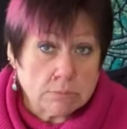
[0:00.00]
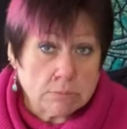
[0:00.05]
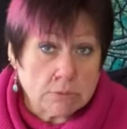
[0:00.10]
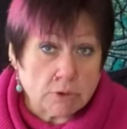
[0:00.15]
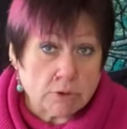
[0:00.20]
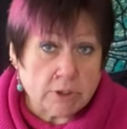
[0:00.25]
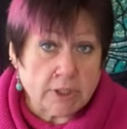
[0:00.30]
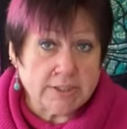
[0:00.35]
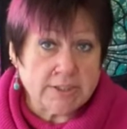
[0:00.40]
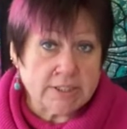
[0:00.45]

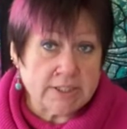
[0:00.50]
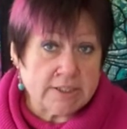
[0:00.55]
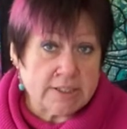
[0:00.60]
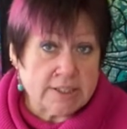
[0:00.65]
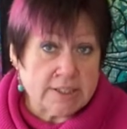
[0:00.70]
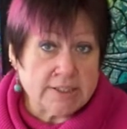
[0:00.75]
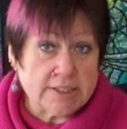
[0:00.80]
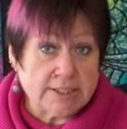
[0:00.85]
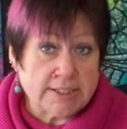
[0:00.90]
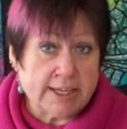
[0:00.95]
All right, so
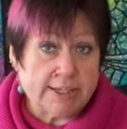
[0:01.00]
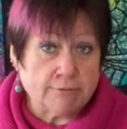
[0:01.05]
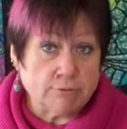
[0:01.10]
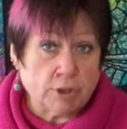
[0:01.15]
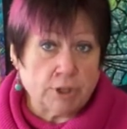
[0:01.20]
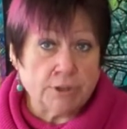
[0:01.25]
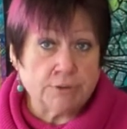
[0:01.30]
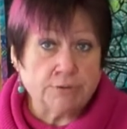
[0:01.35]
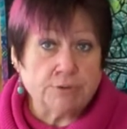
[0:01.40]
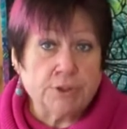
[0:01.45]
there's a
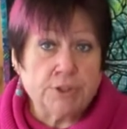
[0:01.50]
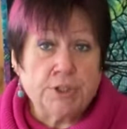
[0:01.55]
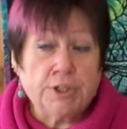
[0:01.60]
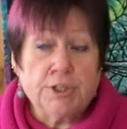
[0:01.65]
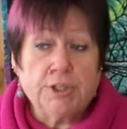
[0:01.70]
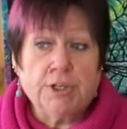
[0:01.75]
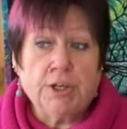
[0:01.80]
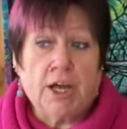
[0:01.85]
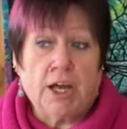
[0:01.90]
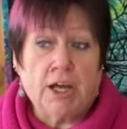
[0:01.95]
download.
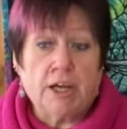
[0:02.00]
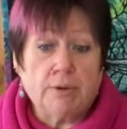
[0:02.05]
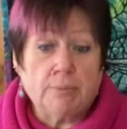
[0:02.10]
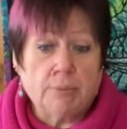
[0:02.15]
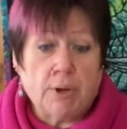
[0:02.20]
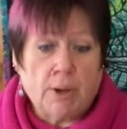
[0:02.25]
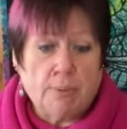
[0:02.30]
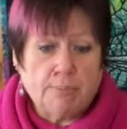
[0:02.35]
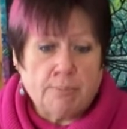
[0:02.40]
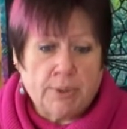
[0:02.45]

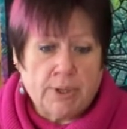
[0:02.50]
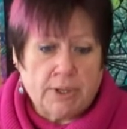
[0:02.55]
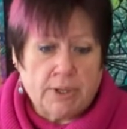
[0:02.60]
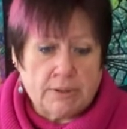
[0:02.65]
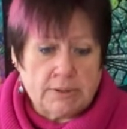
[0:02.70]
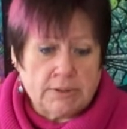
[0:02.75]
But